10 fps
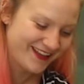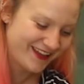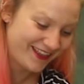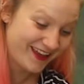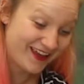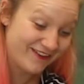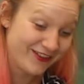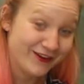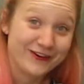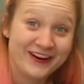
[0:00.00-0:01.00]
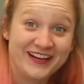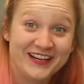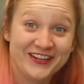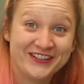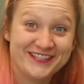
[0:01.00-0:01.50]
They have the really
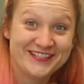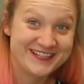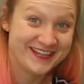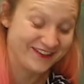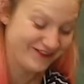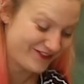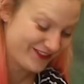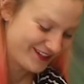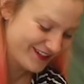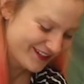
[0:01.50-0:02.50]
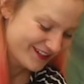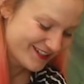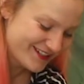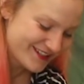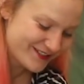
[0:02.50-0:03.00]
good stuff.
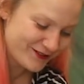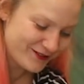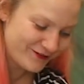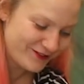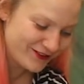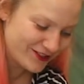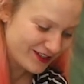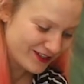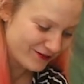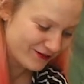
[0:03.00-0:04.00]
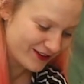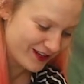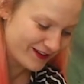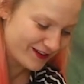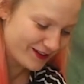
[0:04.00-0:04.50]
So if you're looking for
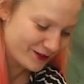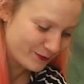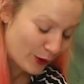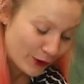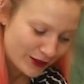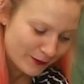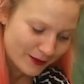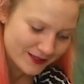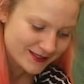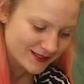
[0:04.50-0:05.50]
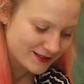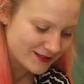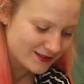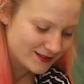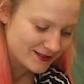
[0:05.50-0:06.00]
like good potting
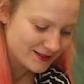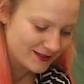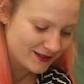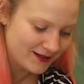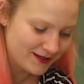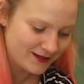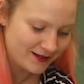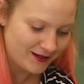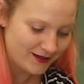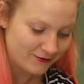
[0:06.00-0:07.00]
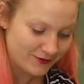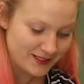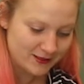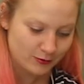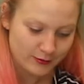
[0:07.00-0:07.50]
mixes,
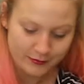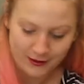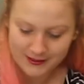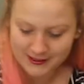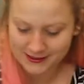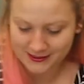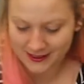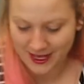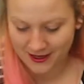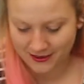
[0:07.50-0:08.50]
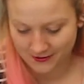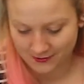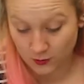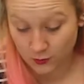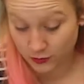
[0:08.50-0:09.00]
reasonably priced leca,
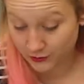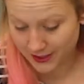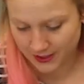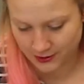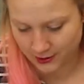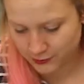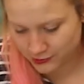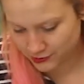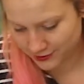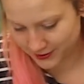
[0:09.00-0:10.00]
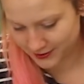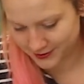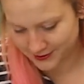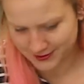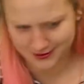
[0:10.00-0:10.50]
all your leca
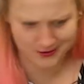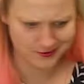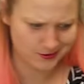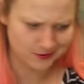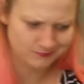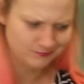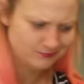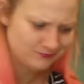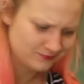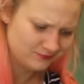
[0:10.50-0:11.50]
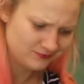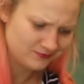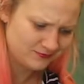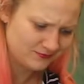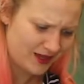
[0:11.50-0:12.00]
nutrients,
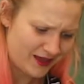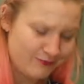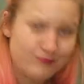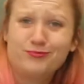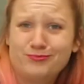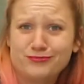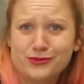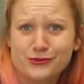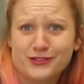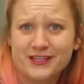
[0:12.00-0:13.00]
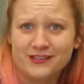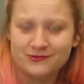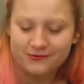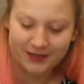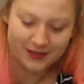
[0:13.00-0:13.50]
yeah, most things
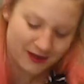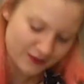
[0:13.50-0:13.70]
really, other